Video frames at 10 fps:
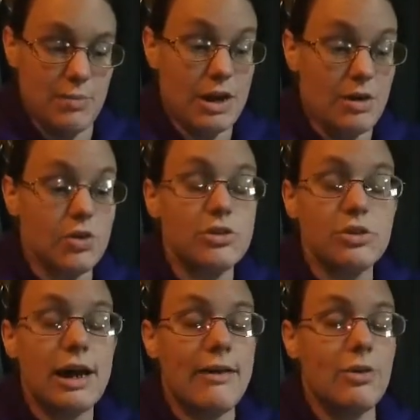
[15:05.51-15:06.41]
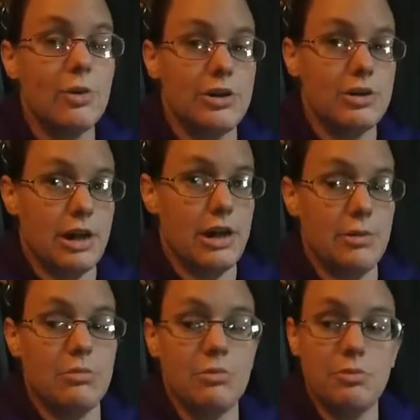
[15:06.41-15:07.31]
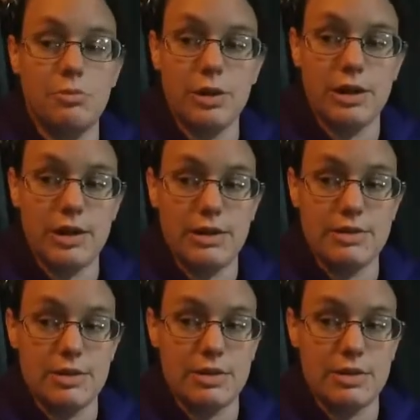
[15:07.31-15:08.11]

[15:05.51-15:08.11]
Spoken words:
and it will do that in the winter time because